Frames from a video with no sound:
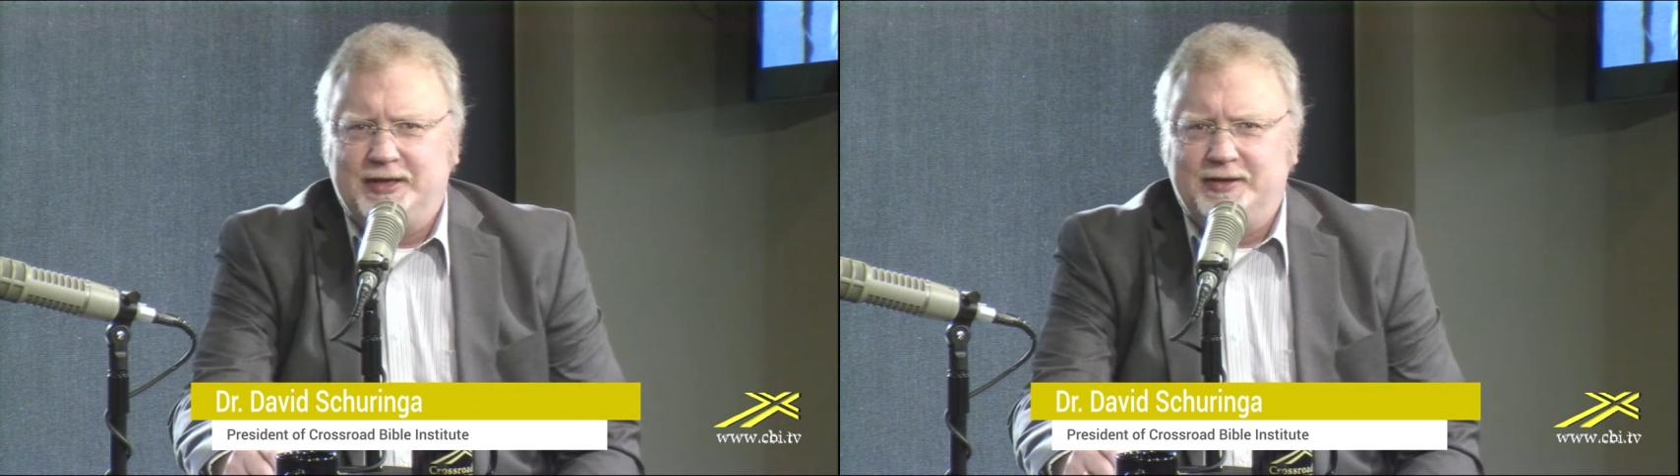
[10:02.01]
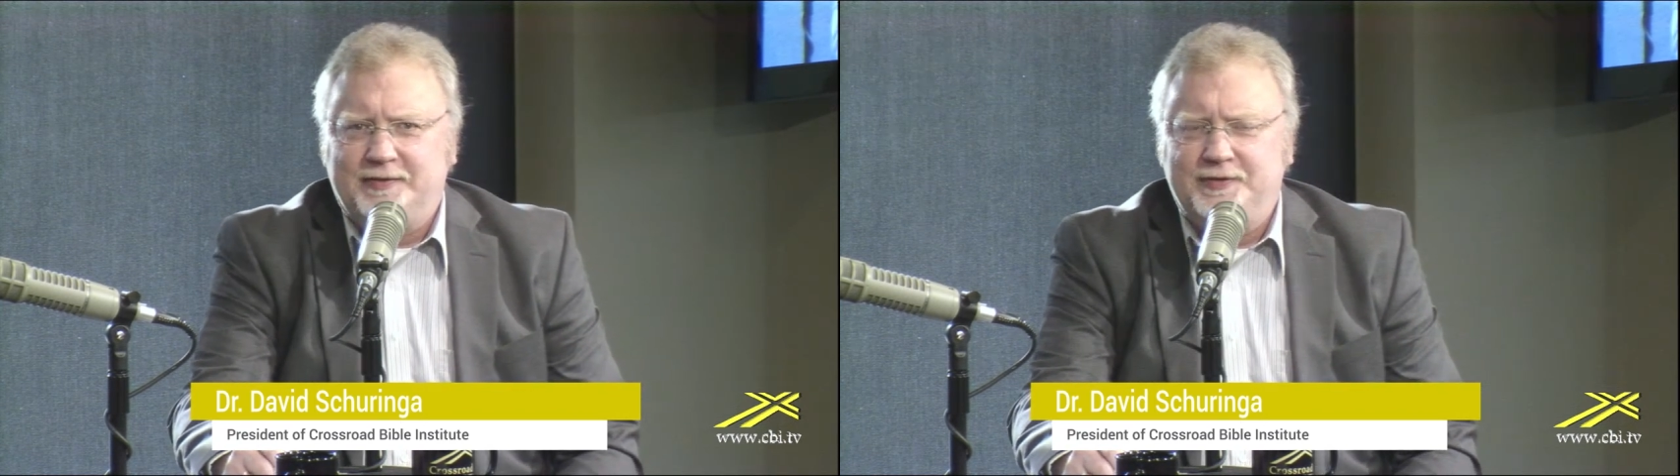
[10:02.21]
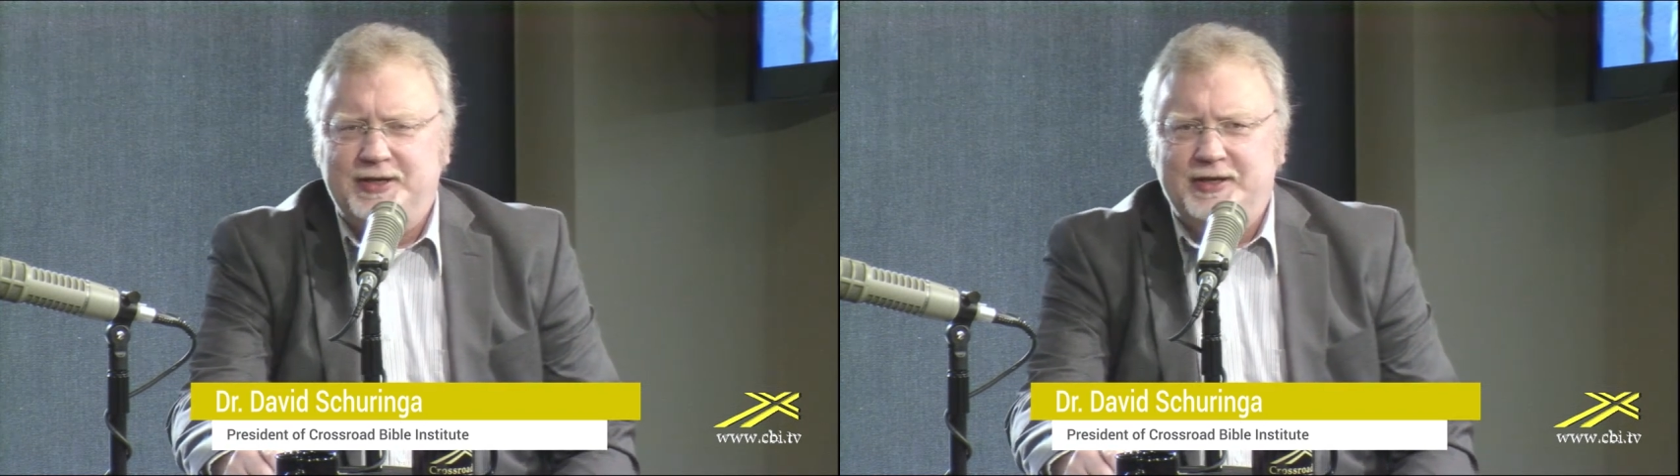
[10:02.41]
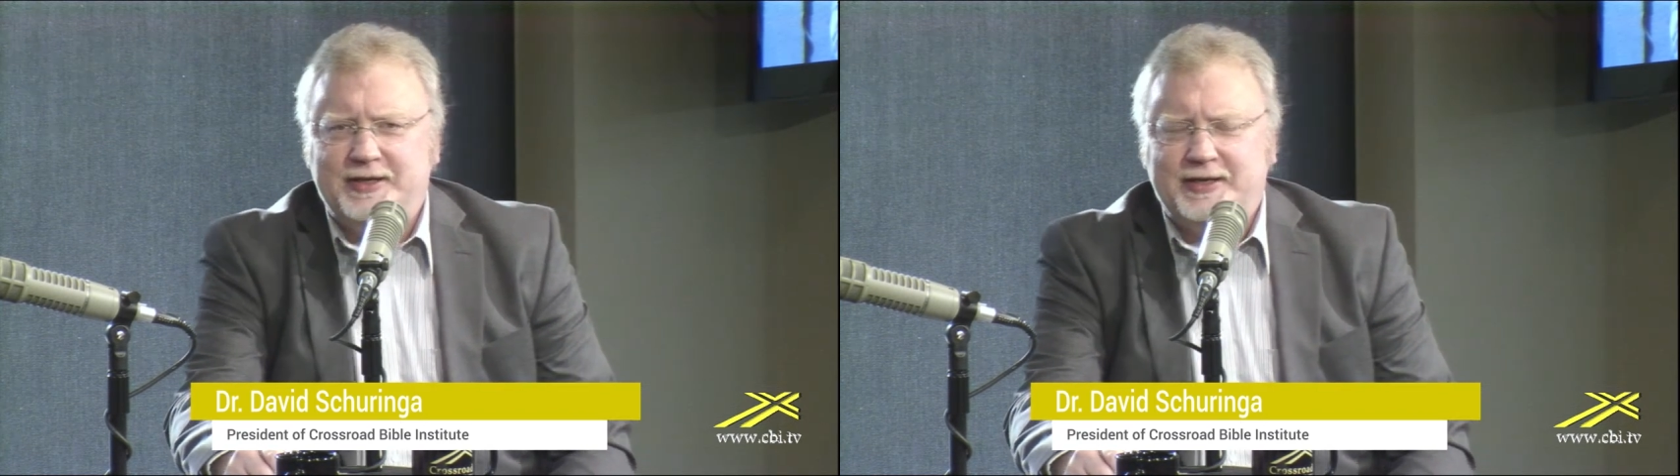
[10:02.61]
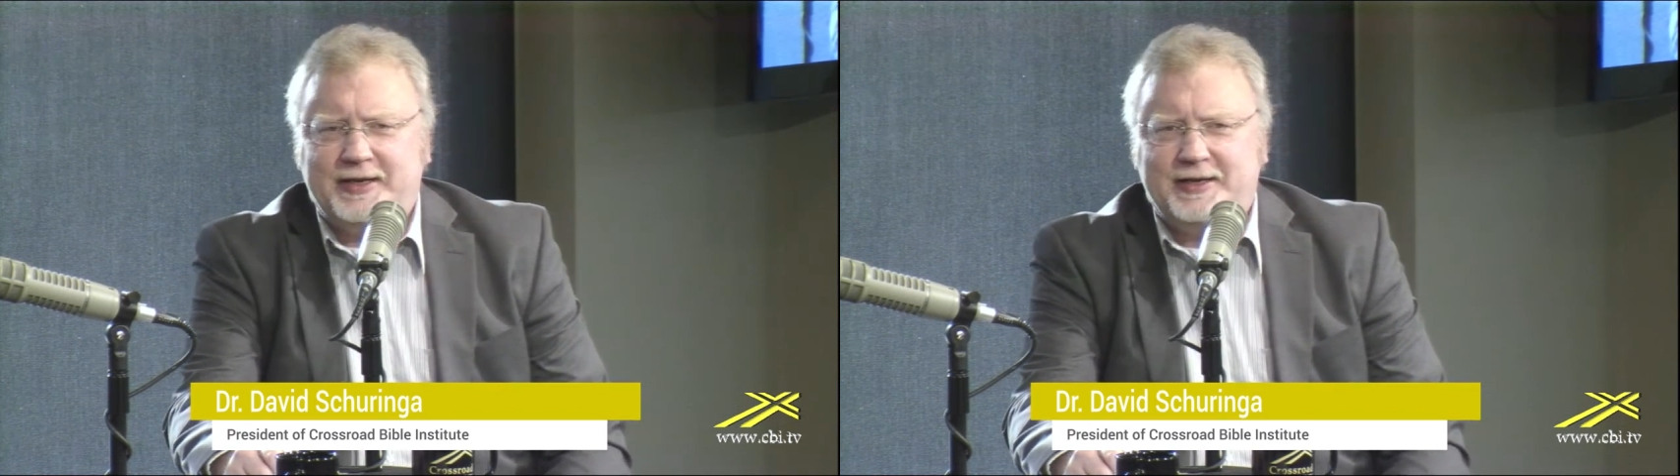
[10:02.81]
of
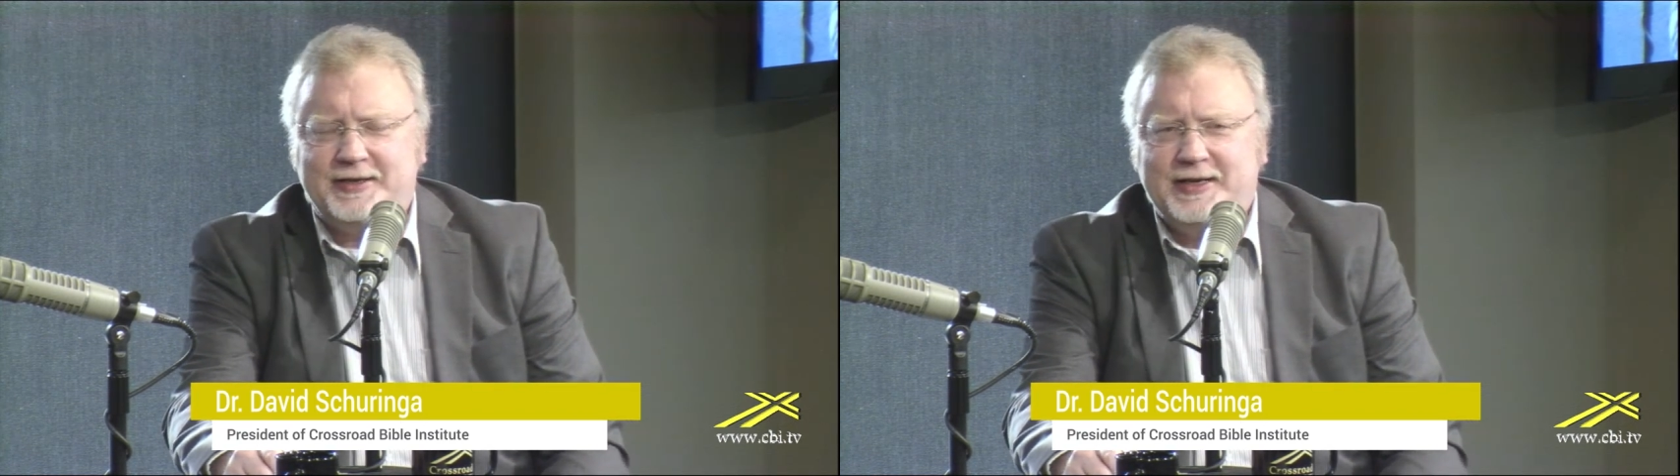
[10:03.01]
the